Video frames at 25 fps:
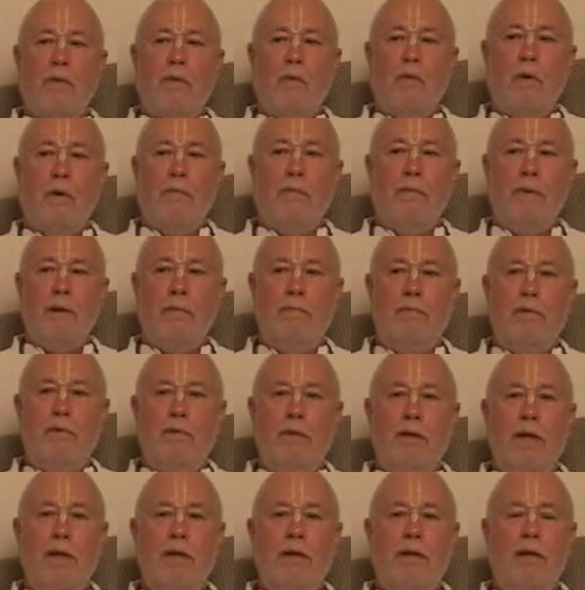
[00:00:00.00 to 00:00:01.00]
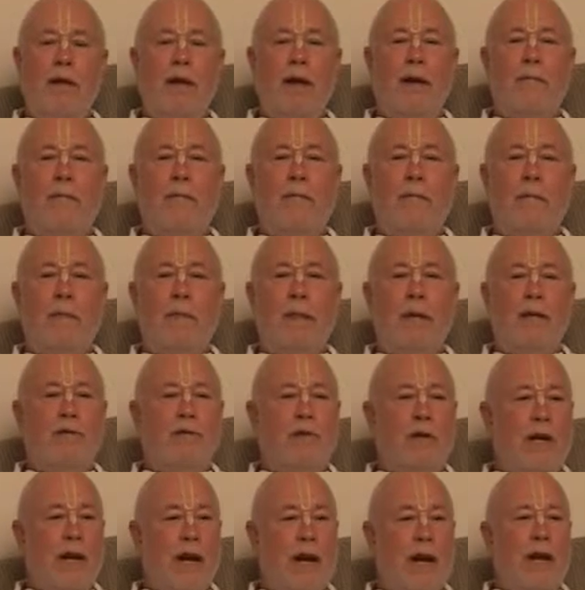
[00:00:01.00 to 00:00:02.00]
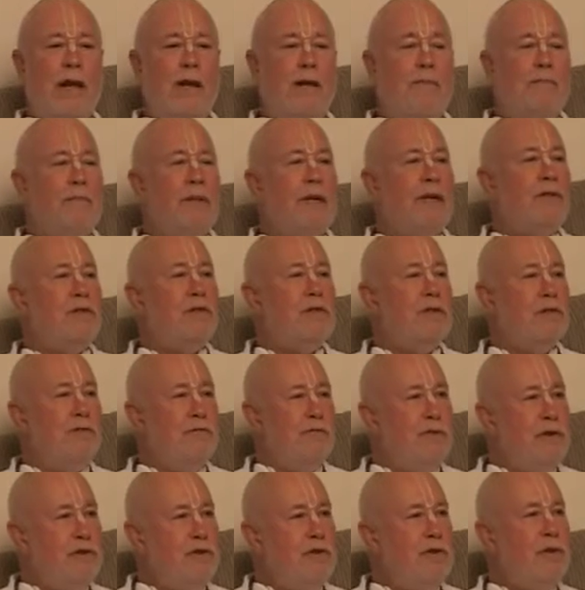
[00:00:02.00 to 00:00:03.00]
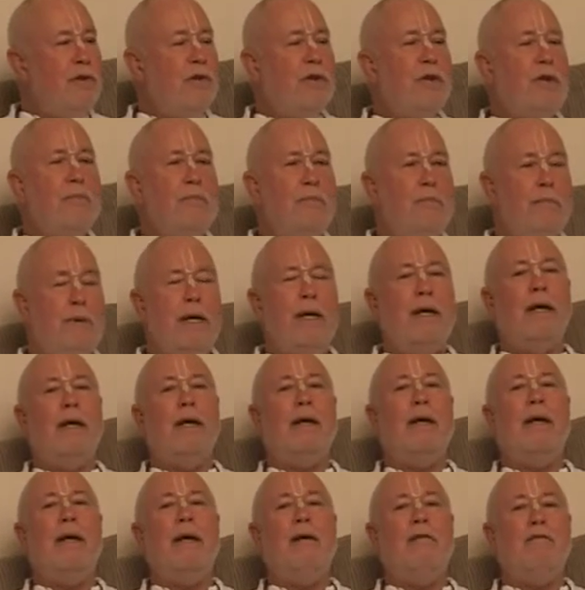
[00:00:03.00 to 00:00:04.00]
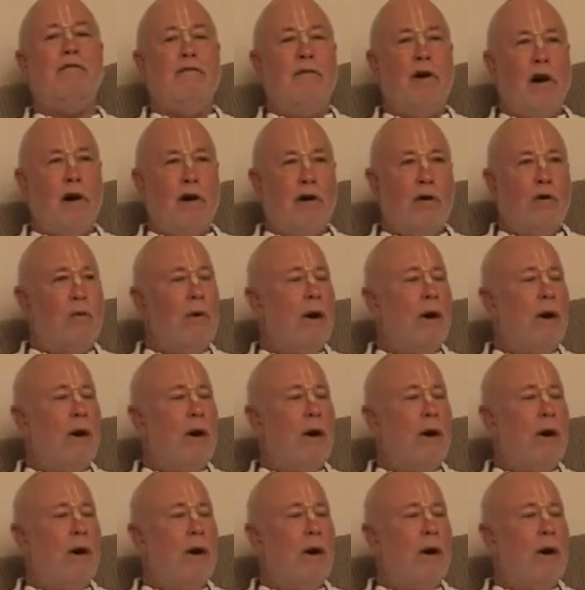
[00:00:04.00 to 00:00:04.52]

what people need then is an aim that's sufficiently big and far